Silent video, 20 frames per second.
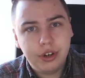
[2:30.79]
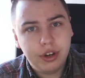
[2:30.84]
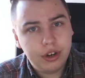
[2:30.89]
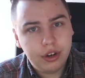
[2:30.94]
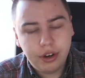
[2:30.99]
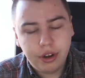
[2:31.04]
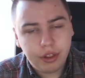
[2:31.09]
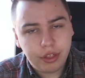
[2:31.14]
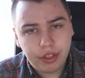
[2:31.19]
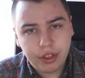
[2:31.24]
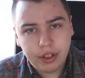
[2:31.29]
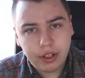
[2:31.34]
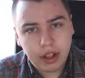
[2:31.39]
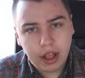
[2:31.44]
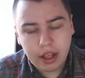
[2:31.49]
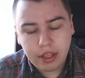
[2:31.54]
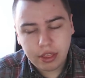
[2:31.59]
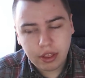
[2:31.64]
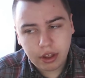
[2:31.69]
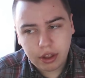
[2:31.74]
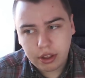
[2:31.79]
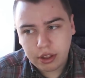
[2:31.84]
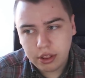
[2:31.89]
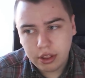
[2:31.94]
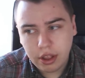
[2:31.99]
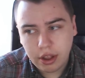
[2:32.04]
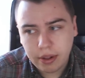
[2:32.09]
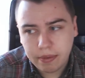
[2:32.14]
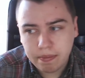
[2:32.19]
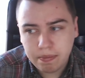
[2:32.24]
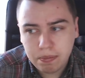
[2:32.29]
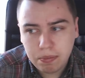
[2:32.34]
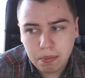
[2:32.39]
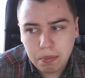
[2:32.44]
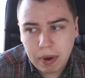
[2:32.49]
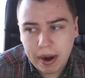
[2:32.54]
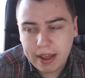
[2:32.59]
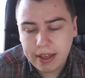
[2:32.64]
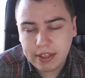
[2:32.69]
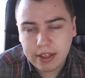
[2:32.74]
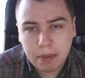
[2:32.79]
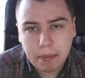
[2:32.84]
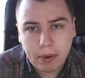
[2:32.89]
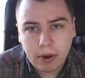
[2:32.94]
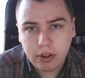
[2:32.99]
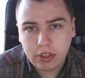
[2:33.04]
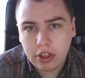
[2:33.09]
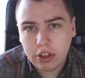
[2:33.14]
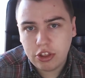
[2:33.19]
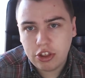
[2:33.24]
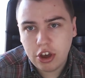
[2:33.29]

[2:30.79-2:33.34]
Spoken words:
nothing, like the place I bought it,